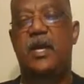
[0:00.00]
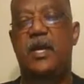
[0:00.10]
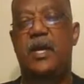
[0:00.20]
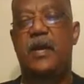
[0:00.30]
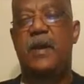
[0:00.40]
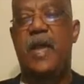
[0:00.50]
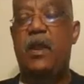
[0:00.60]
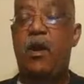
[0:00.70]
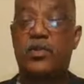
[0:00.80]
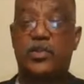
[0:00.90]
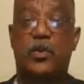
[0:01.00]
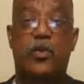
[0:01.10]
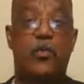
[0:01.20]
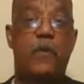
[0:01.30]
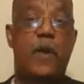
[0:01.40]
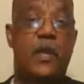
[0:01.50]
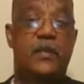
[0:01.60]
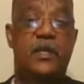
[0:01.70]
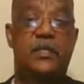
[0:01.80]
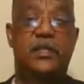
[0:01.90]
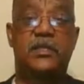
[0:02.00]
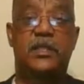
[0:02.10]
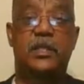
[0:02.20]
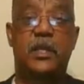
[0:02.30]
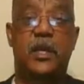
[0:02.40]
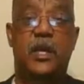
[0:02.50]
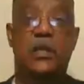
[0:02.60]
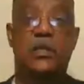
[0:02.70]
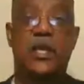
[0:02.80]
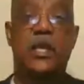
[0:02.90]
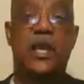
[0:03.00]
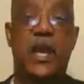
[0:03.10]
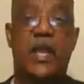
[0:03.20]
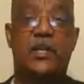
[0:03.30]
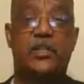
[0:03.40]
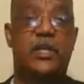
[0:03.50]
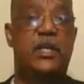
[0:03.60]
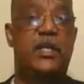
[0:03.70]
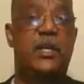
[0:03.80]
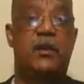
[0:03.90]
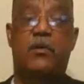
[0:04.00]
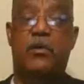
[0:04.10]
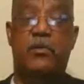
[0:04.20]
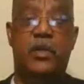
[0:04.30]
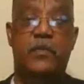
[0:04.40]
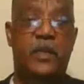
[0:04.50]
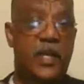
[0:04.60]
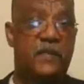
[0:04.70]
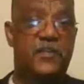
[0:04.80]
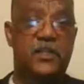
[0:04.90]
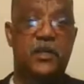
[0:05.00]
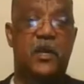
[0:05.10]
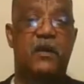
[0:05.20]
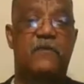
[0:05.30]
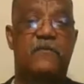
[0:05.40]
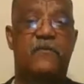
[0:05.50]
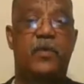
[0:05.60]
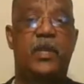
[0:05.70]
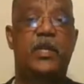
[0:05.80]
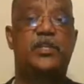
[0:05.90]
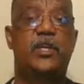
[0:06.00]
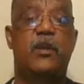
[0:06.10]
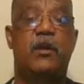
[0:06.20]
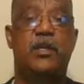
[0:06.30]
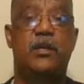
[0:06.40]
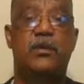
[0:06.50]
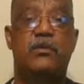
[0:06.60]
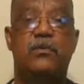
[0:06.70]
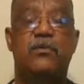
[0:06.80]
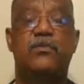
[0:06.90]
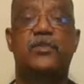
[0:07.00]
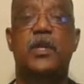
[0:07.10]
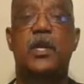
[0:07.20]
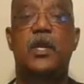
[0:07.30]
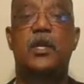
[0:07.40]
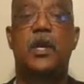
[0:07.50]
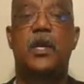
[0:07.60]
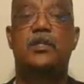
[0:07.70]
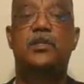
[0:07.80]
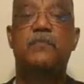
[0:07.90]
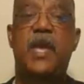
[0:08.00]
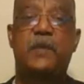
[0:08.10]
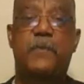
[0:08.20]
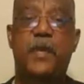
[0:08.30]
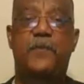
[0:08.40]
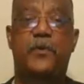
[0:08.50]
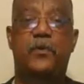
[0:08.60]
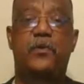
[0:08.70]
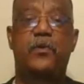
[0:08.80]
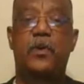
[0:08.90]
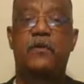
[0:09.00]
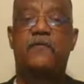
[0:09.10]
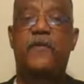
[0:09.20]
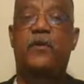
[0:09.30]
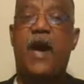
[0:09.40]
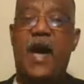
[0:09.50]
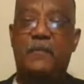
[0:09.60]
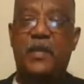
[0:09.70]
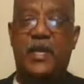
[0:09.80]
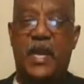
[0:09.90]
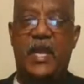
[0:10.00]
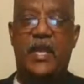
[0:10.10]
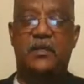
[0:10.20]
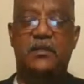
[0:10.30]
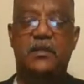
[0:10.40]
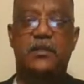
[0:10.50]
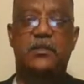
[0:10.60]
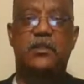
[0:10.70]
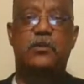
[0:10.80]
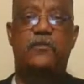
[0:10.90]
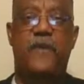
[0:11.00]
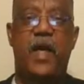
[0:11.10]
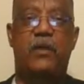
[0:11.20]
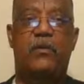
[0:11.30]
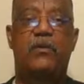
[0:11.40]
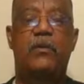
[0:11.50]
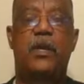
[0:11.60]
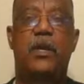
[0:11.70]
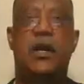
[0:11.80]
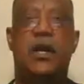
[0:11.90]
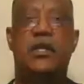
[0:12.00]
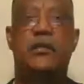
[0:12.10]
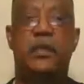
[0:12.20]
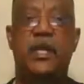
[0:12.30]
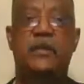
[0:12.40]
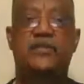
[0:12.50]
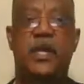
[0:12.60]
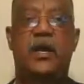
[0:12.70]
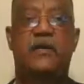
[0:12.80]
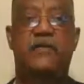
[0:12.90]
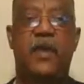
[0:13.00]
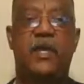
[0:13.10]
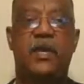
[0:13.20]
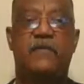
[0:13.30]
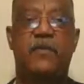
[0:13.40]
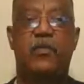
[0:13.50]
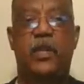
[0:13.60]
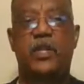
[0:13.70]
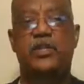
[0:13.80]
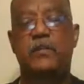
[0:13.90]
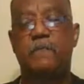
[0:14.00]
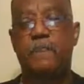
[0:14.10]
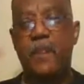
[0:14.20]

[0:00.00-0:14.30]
And also, this is the ideology or the beliefs of religion are used to make people feel obligated to follow the beliefs of a given religion.